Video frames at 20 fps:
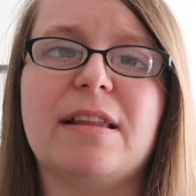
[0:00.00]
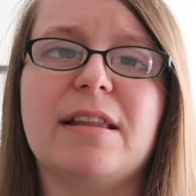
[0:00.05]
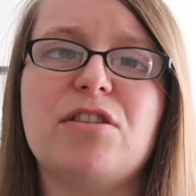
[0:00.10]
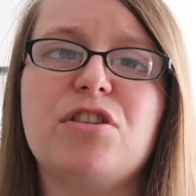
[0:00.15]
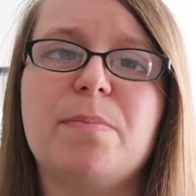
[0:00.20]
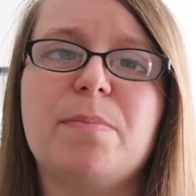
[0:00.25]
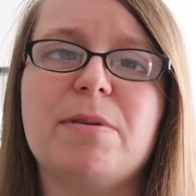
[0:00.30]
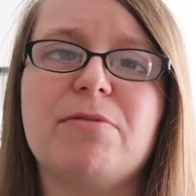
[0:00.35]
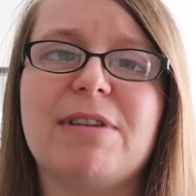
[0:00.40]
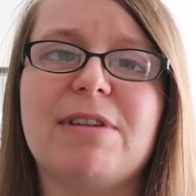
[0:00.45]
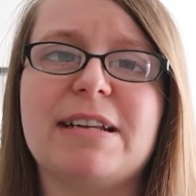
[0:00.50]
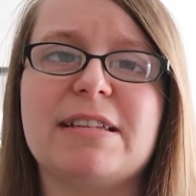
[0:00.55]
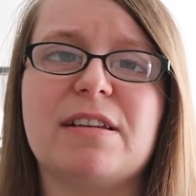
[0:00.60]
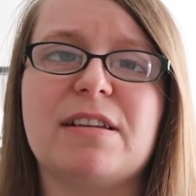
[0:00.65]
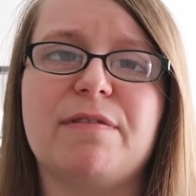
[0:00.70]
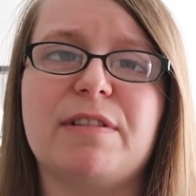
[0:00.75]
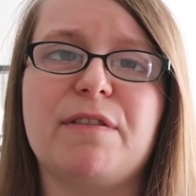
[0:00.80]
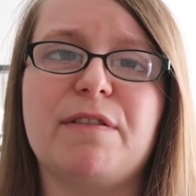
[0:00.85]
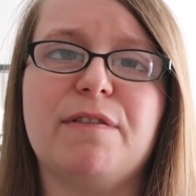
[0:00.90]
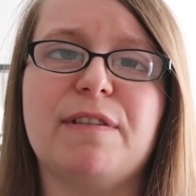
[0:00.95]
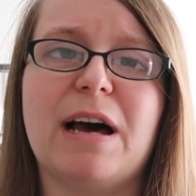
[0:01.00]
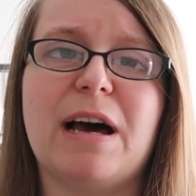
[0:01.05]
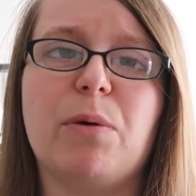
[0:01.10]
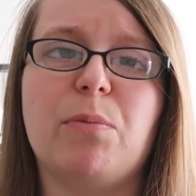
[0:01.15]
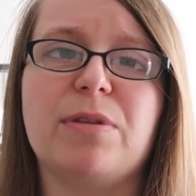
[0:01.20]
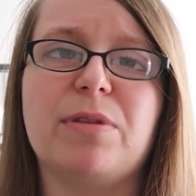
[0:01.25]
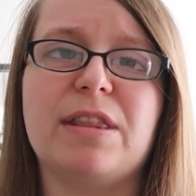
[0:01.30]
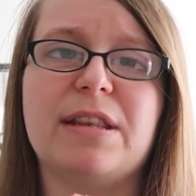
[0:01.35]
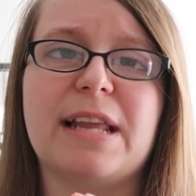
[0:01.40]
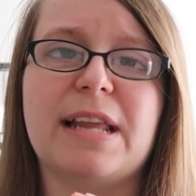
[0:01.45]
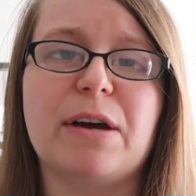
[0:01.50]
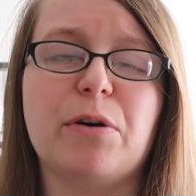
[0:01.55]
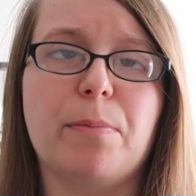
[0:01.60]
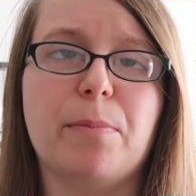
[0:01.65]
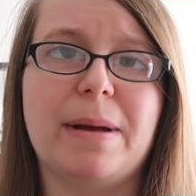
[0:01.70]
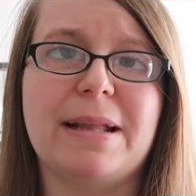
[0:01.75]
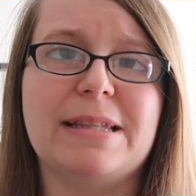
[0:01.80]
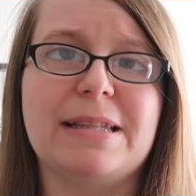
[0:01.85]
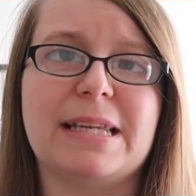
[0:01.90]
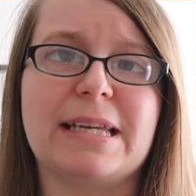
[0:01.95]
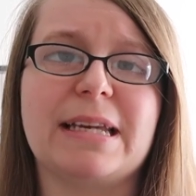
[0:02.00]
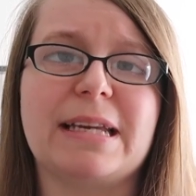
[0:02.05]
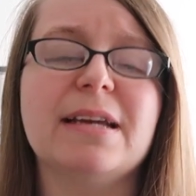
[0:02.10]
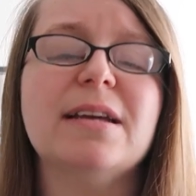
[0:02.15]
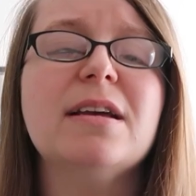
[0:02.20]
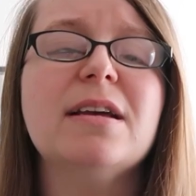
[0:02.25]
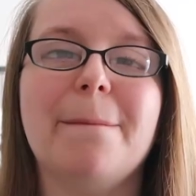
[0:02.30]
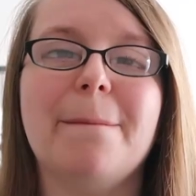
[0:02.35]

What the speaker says: They should be relatively flat with the nail bending,